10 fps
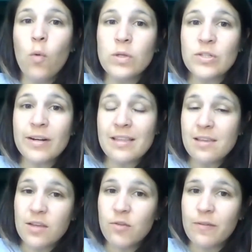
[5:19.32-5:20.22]
Was there
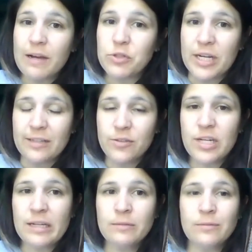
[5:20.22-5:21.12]
anything that you found
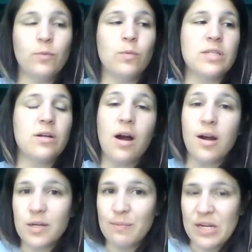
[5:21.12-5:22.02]
challenging? Was it
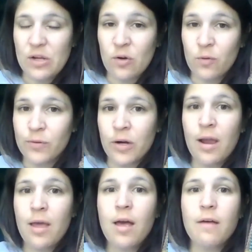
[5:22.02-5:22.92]
hard meeting
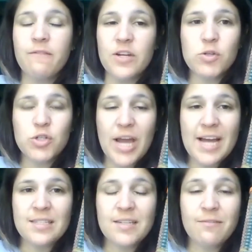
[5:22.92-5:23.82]
over video
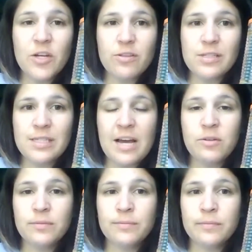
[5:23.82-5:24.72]
chats to figure this
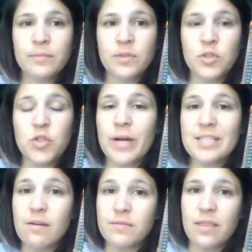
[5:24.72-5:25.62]
out? Did you
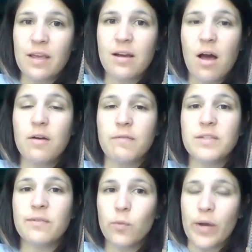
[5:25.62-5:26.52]
guys have to think of
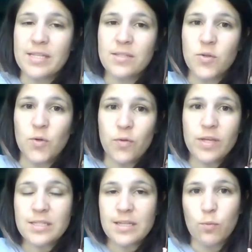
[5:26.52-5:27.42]
different ways to do
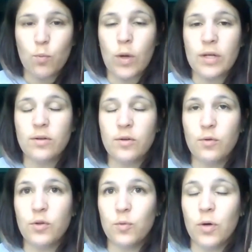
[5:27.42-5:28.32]
this than what
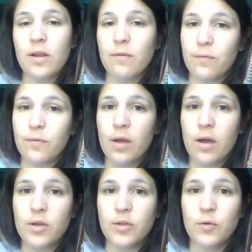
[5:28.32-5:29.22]
you would if
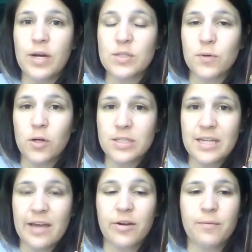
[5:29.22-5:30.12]
you guys were all
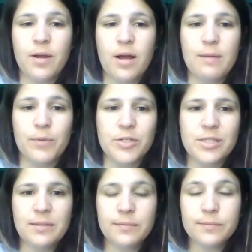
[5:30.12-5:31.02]
together in
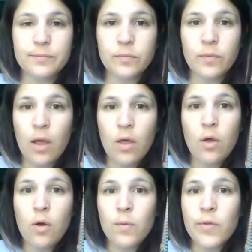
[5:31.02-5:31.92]
person?
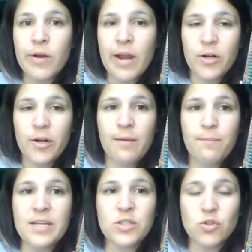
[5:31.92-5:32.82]
Were there any
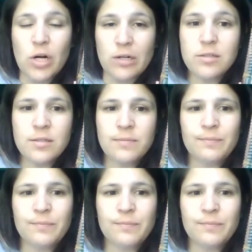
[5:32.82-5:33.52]
big struggles?